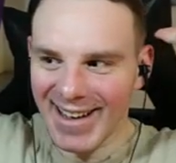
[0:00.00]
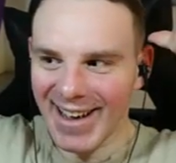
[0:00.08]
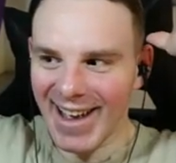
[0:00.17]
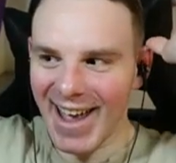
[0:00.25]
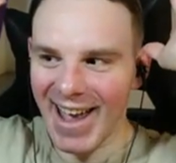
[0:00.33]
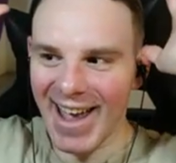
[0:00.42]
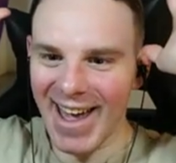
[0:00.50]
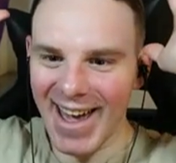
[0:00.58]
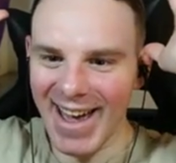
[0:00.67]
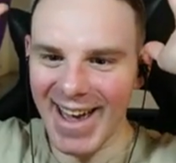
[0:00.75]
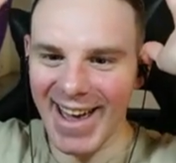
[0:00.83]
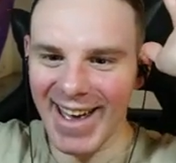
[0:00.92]

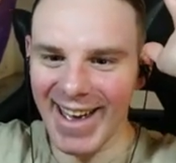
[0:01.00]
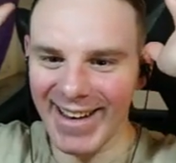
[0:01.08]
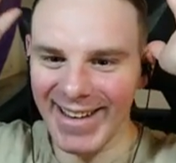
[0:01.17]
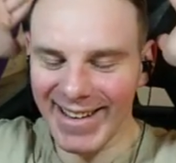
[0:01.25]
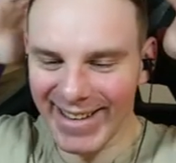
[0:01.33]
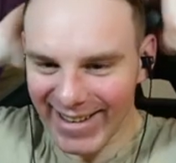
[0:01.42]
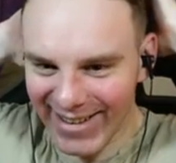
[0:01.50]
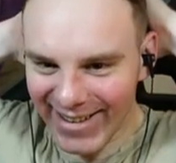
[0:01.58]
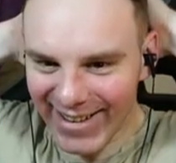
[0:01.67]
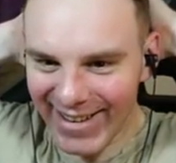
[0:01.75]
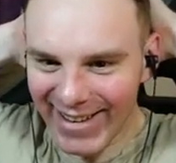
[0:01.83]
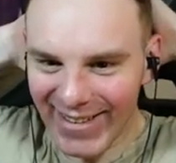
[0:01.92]
And...
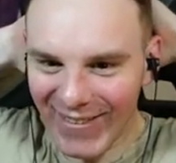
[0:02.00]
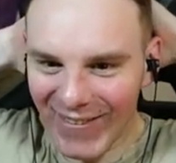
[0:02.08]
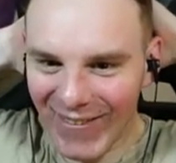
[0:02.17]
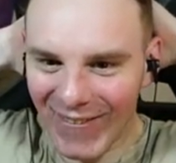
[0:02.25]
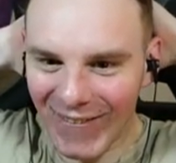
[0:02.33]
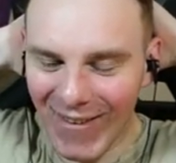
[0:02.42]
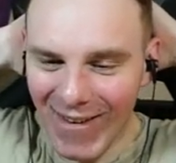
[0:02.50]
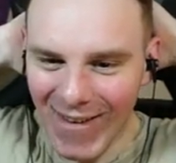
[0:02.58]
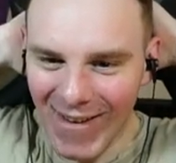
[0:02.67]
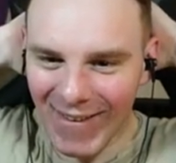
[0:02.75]
Woo!